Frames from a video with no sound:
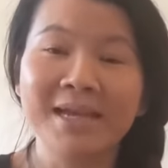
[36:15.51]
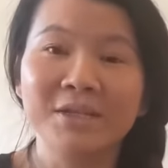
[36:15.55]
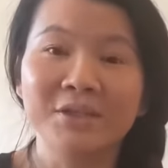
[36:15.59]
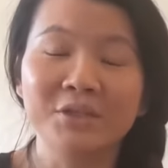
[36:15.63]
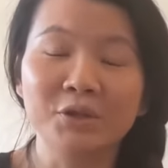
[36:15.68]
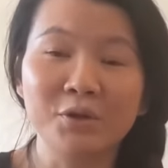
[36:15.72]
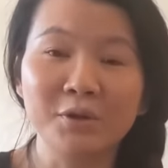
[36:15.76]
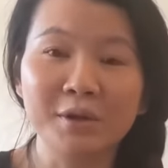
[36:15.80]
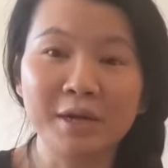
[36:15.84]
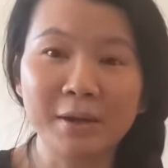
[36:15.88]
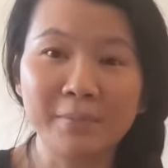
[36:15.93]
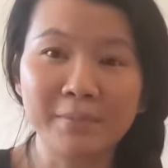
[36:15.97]

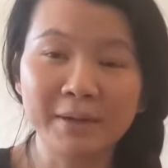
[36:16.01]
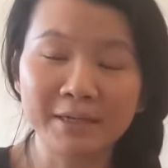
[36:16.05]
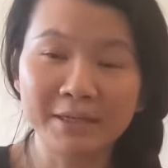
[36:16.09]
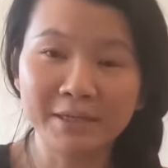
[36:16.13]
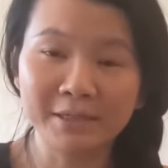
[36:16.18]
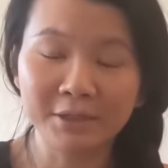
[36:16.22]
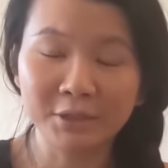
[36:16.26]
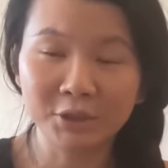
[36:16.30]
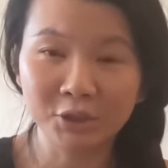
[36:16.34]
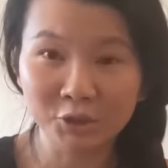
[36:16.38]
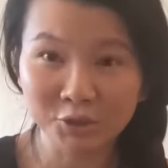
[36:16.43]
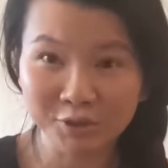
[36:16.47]
So number
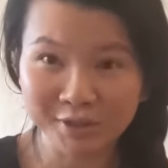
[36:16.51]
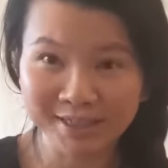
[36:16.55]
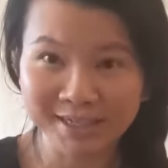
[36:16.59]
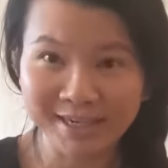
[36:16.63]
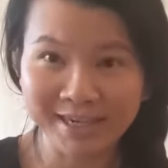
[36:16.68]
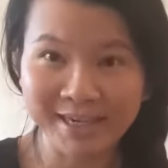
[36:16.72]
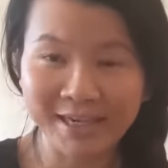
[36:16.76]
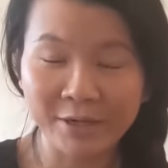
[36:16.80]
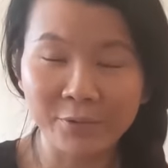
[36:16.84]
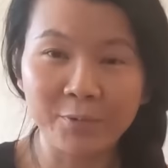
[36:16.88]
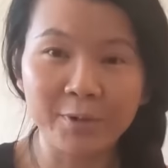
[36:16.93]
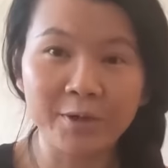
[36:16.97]

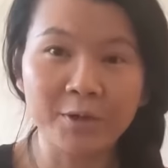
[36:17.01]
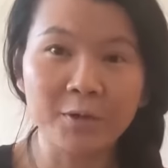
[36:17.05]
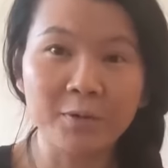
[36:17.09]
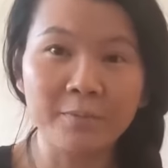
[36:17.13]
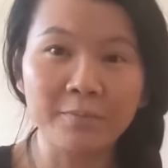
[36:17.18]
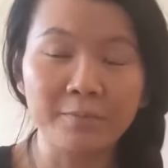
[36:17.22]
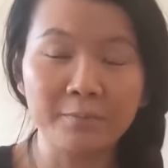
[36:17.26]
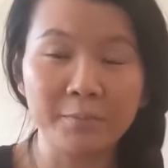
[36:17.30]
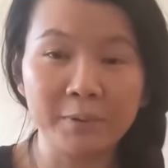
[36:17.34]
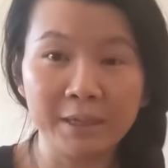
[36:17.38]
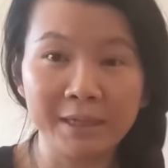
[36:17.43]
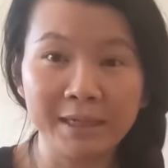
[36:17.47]
Tuesday, it, we
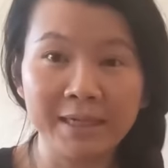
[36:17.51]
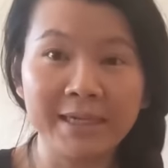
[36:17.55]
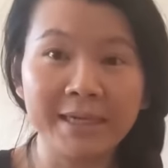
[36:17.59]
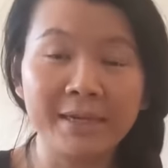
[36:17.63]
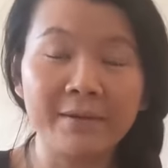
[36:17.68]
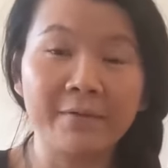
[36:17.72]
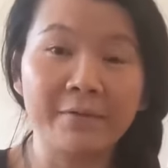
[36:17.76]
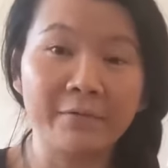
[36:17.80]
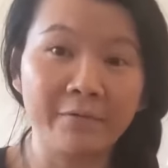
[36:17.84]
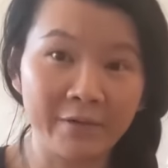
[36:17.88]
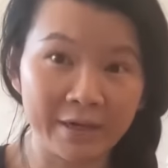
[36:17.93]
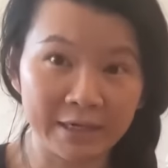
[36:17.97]
could be
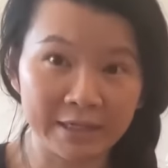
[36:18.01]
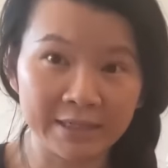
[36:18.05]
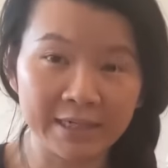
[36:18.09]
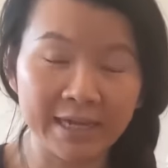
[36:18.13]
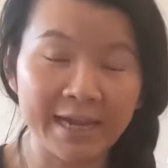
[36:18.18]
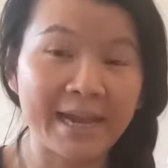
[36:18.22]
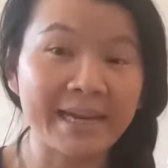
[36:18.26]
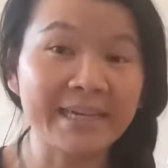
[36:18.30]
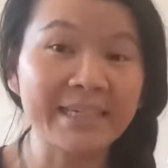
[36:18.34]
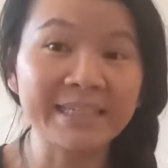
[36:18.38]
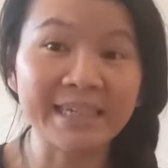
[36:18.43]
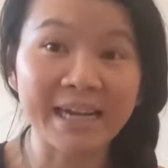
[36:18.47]
eating fish,
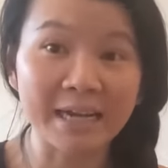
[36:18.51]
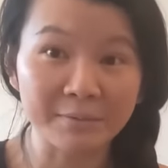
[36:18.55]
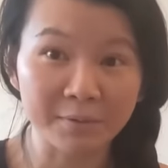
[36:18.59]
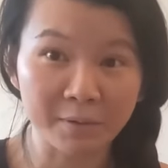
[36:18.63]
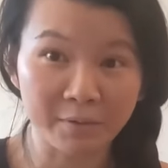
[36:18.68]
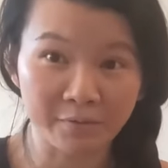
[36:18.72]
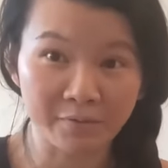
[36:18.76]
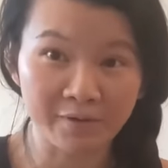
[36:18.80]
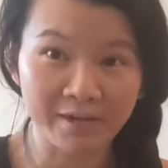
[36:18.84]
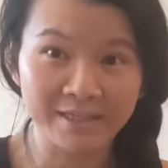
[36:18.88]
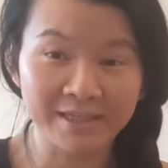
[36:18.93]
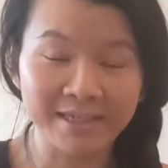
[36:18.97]
any types
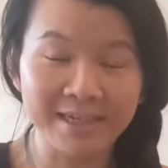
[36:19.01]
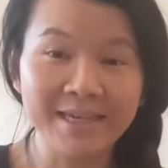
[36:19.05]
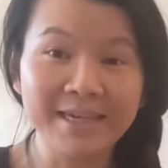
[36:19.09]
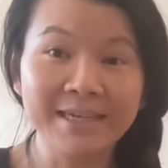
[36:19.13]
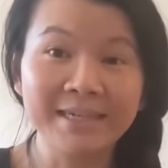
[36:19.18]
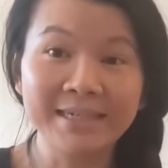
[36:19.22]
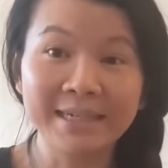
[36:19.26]
of fish.